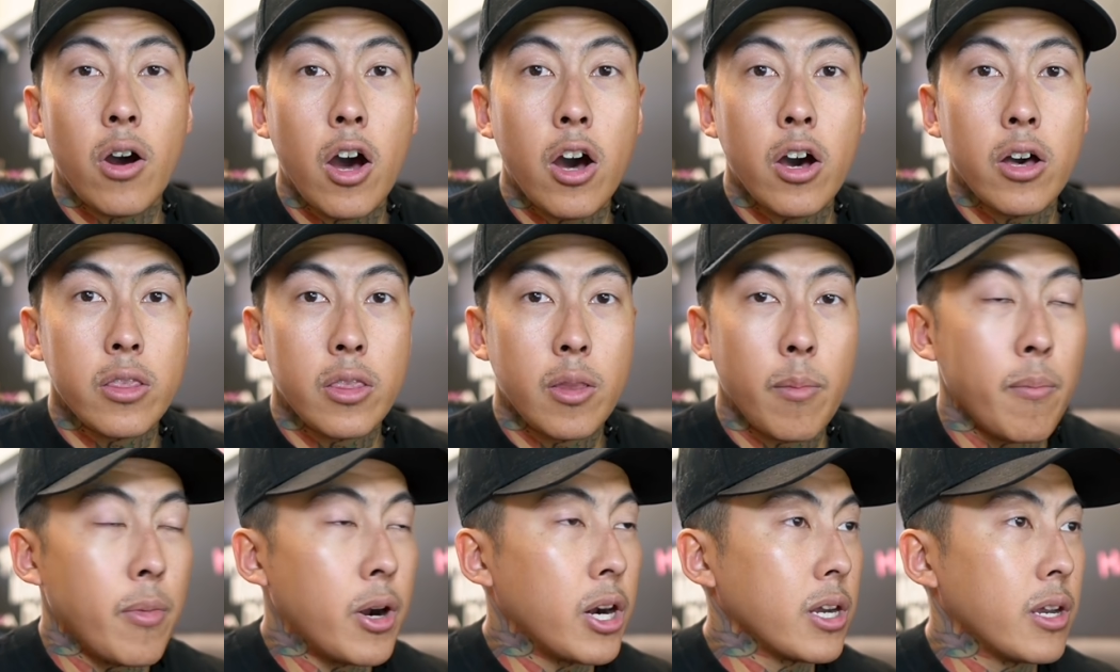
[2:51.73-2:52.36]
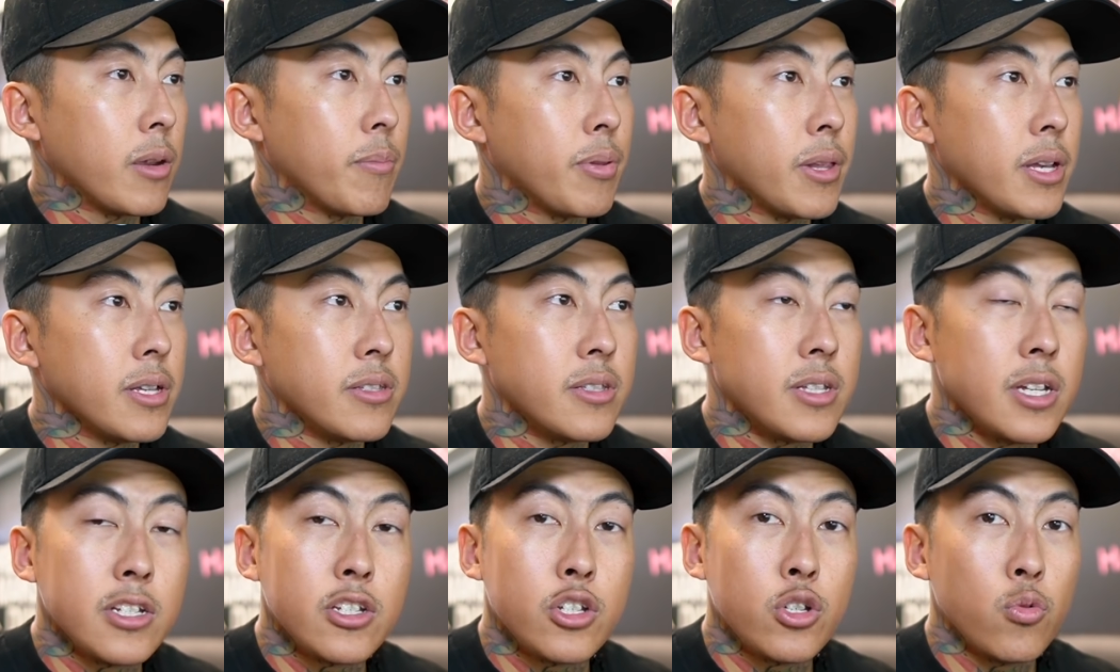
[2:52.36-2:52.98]
on the marketplace
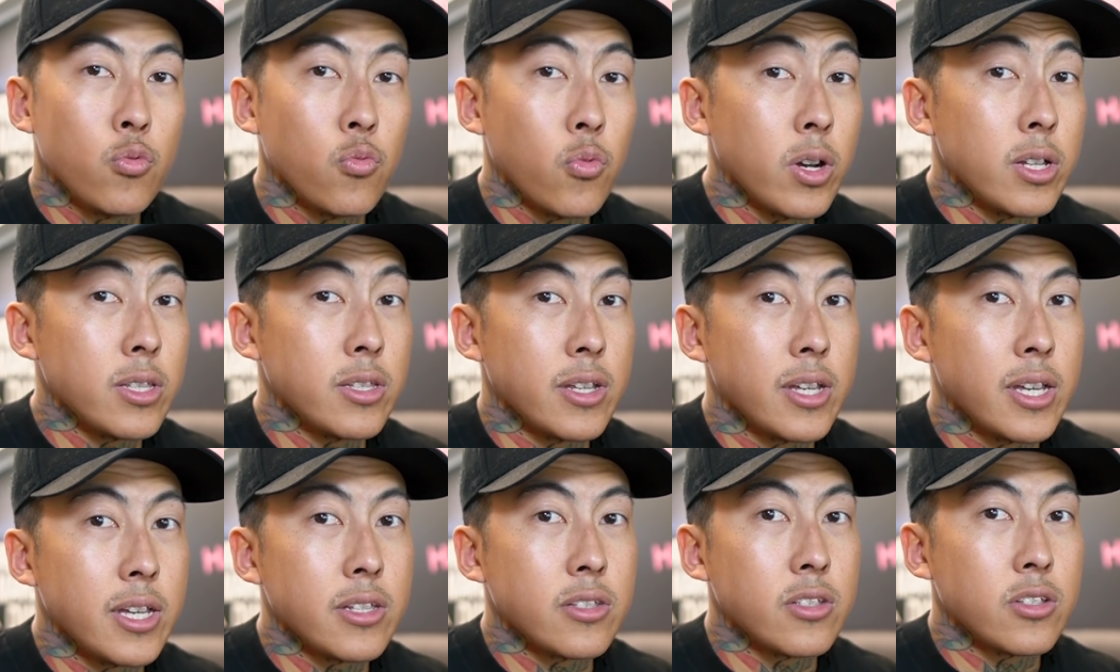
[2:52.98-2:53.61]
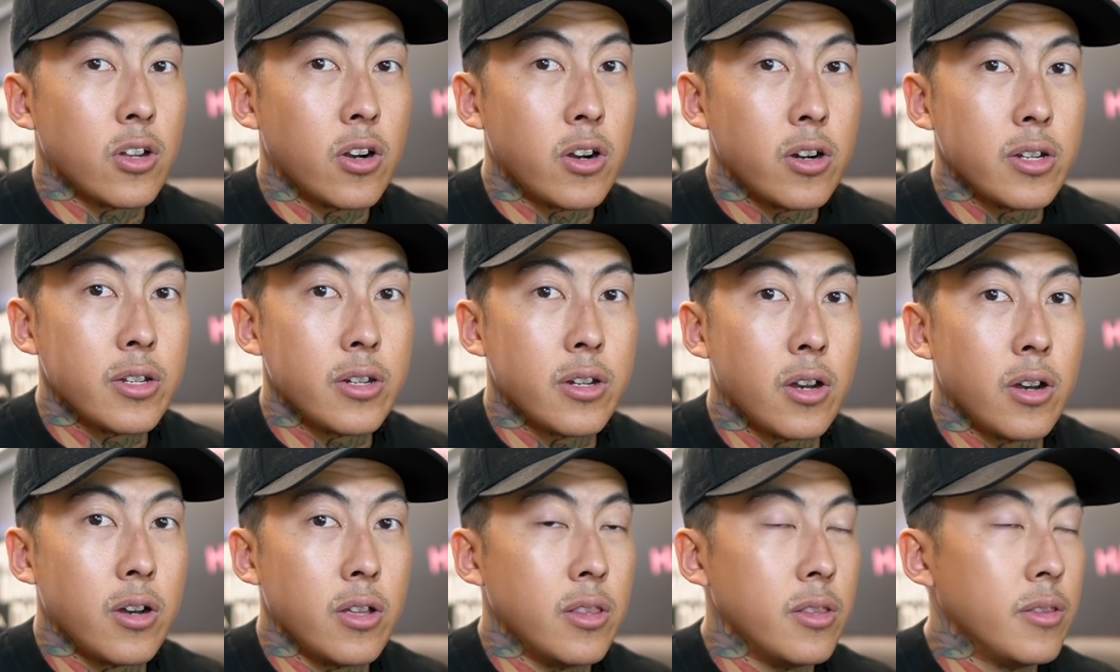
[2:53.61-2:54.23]
that you want to get started
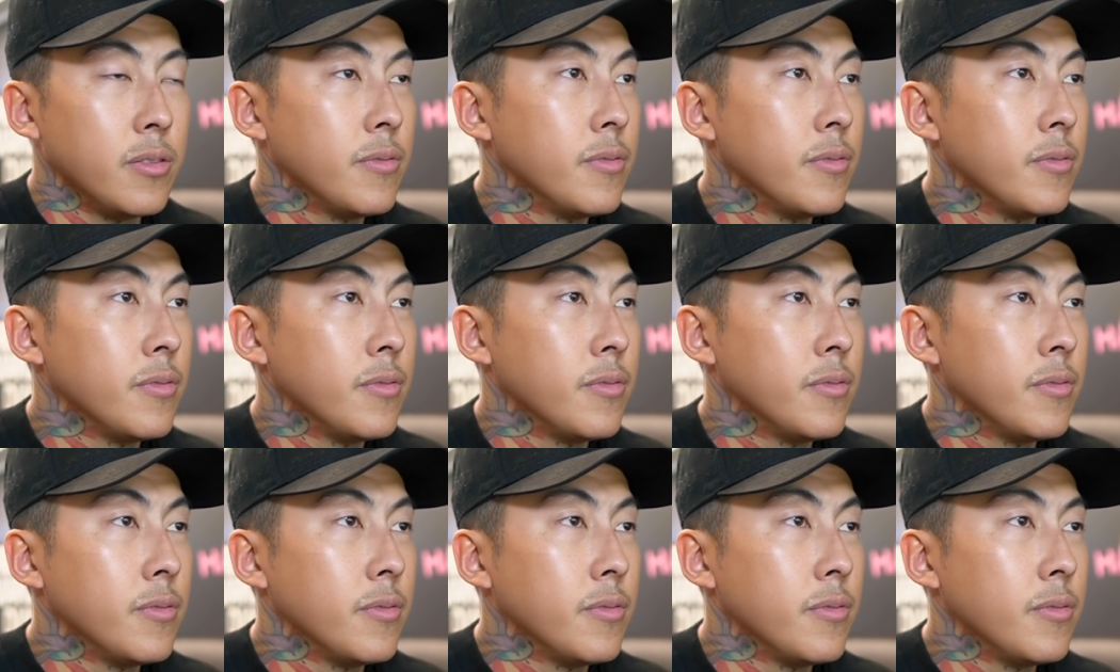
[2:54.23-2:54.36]
on.